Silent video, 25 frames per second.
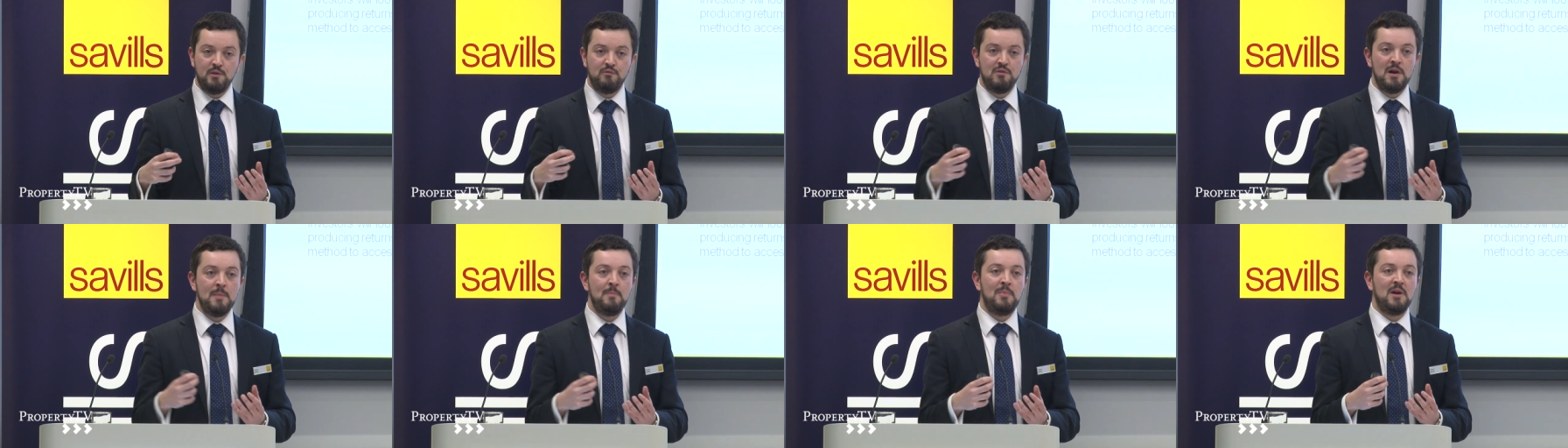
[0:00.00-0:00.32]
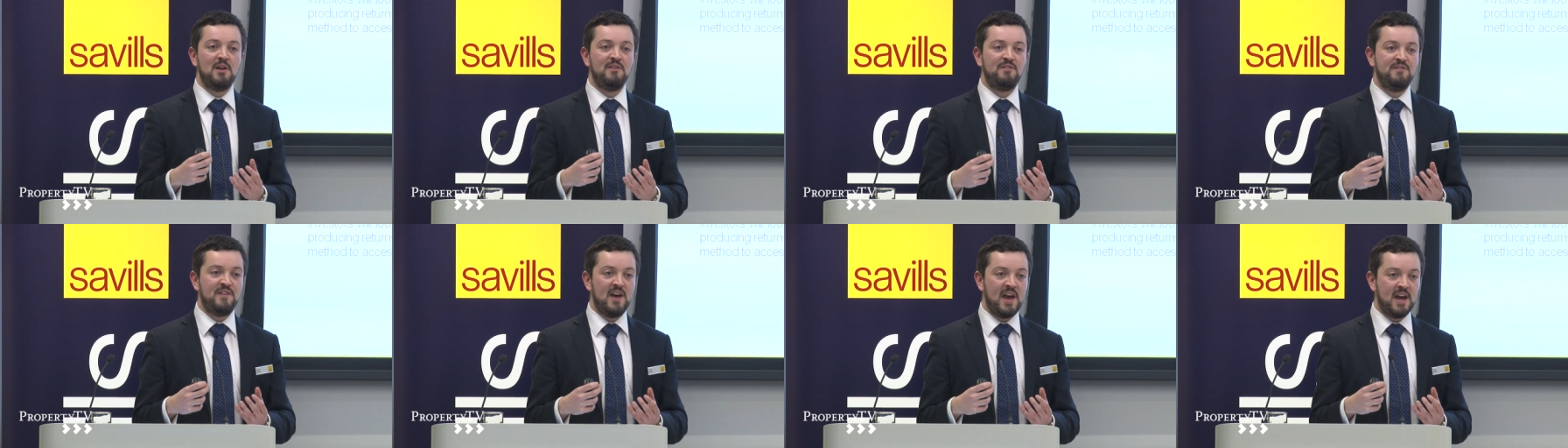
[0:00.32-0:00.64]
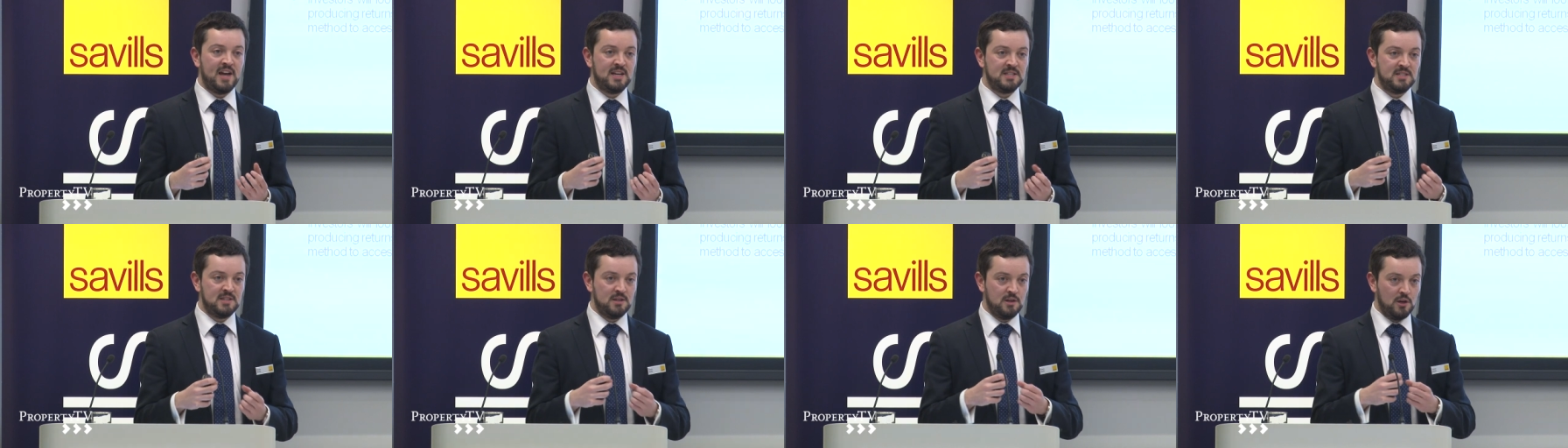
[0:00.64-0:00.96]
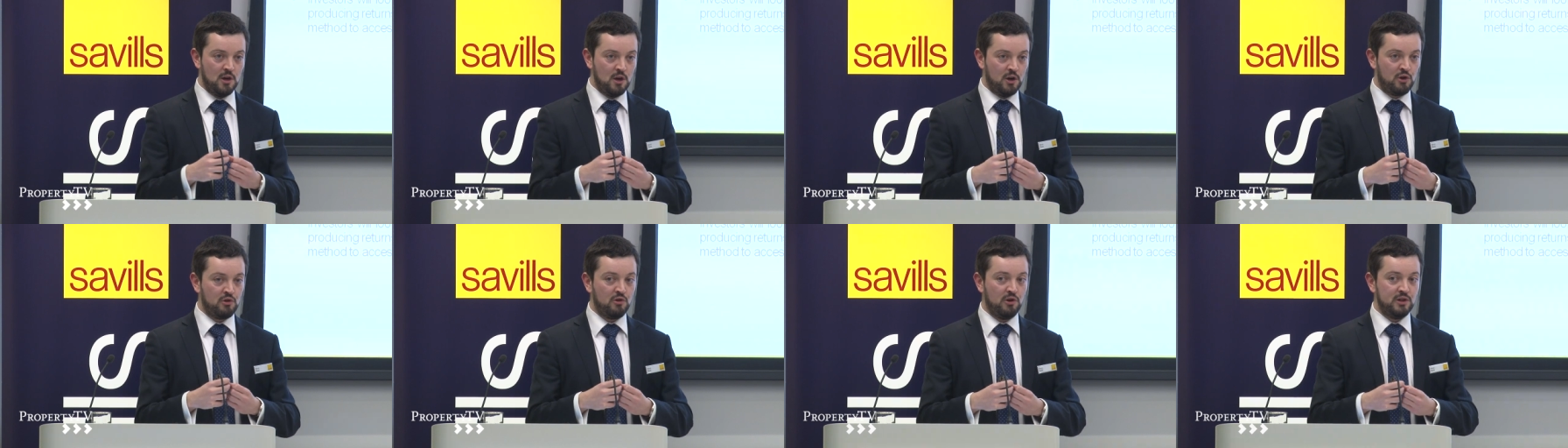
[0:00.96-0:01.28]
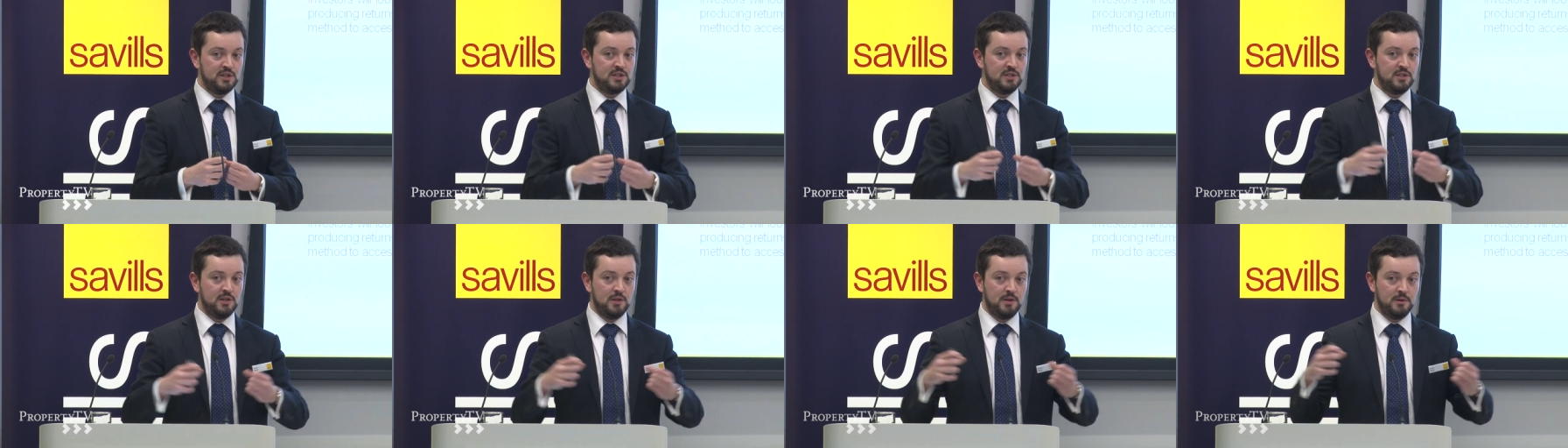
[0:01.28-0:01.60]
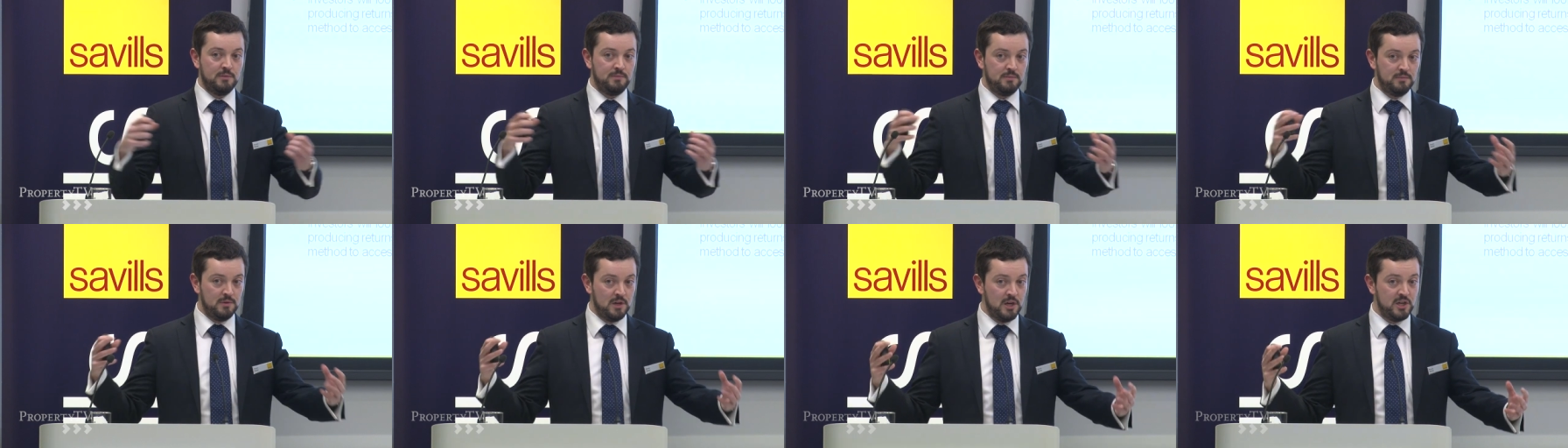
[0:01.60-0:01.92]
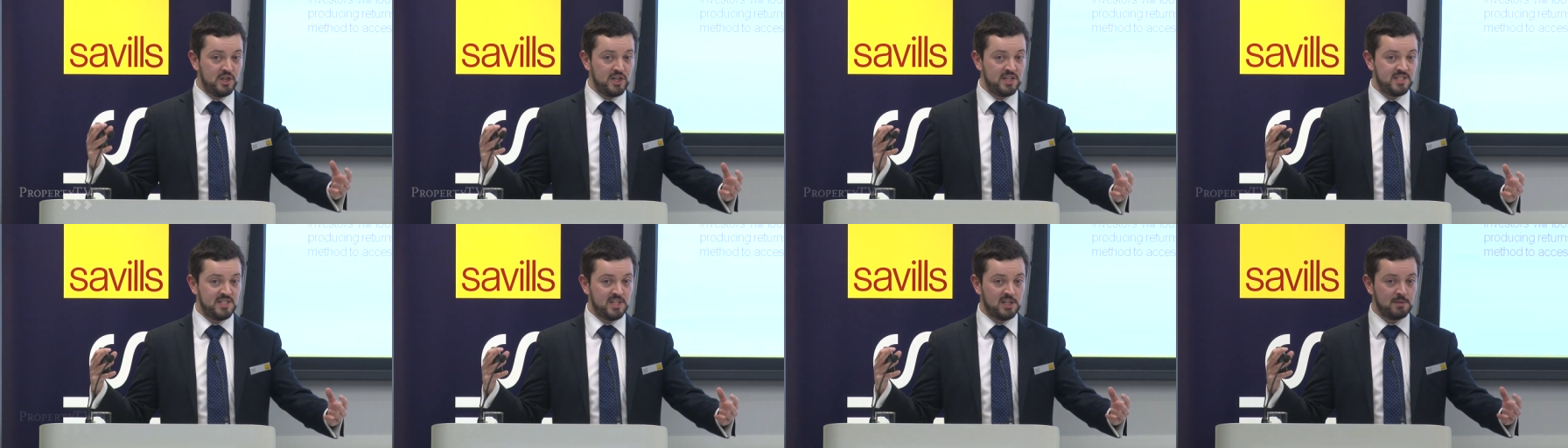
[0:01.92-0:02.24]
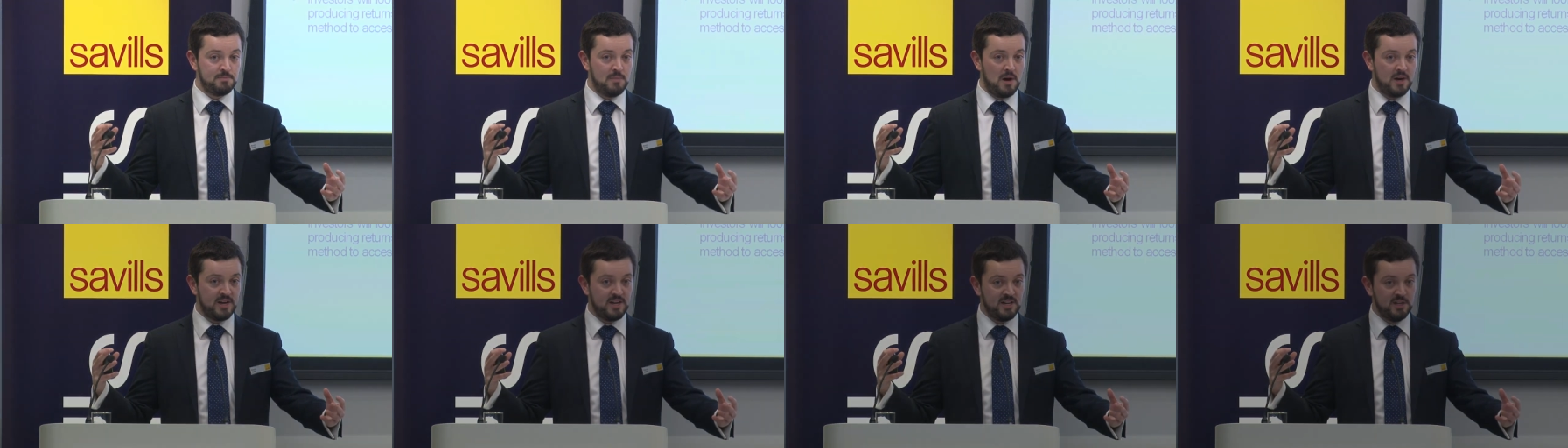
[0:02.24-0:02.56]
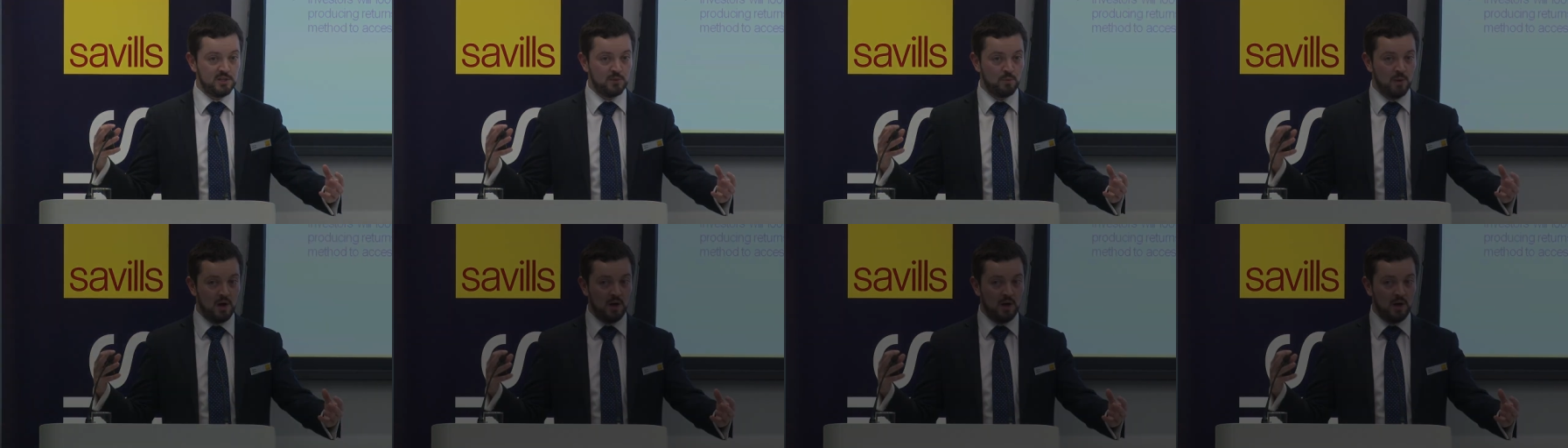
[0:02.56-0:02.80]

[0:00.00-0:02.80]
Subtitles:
the ripple effect across the logistics market as